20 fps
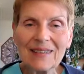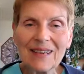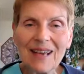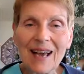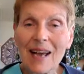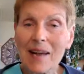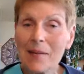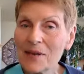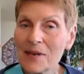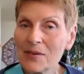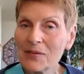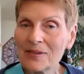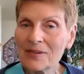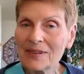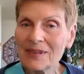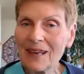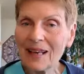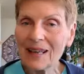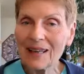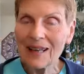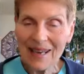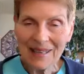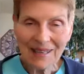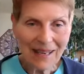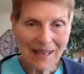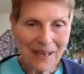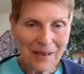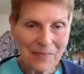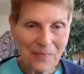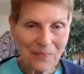I'm in
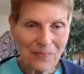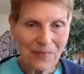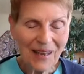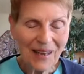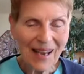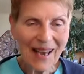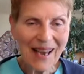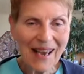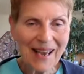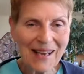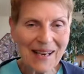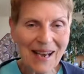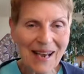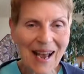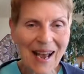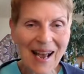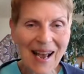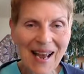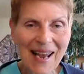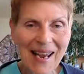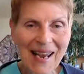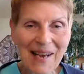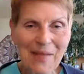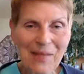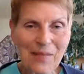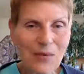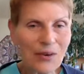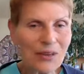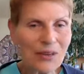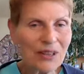Alaska, and I
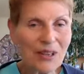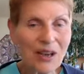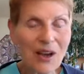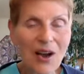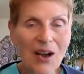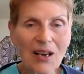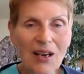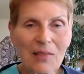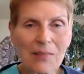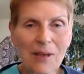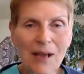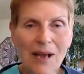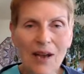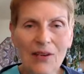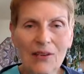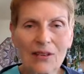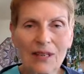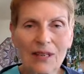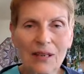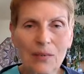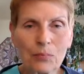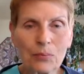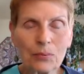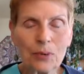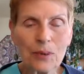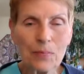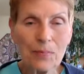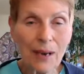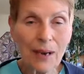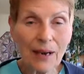am going to talk about
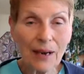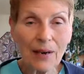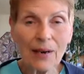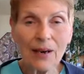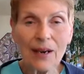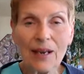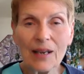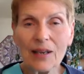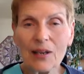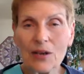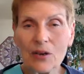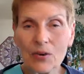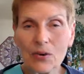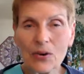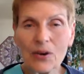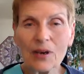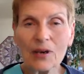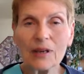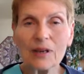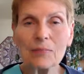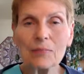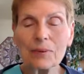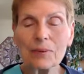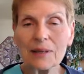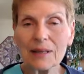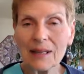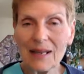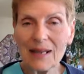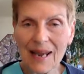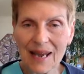preparing your
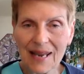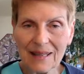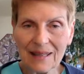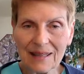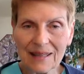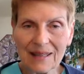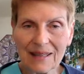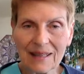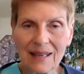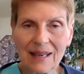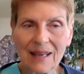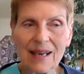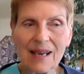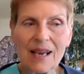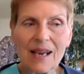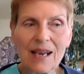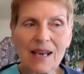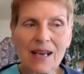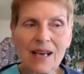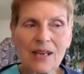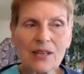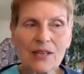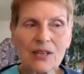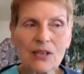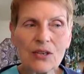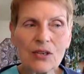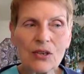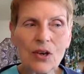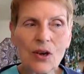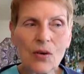plants
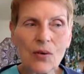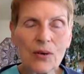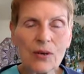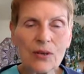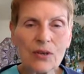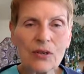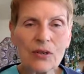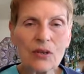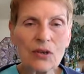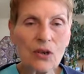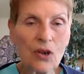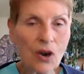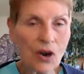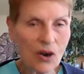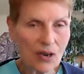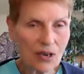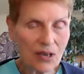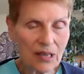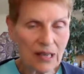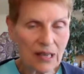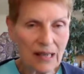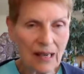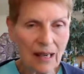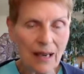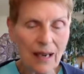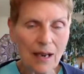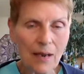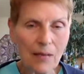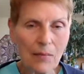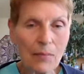to go into the garden
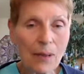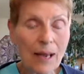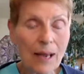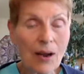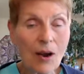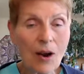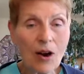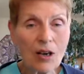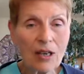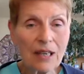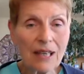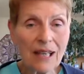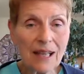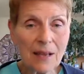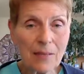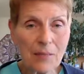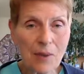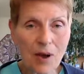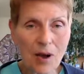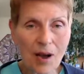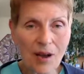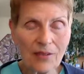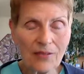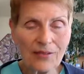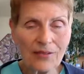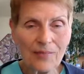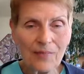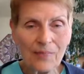by hardening them off.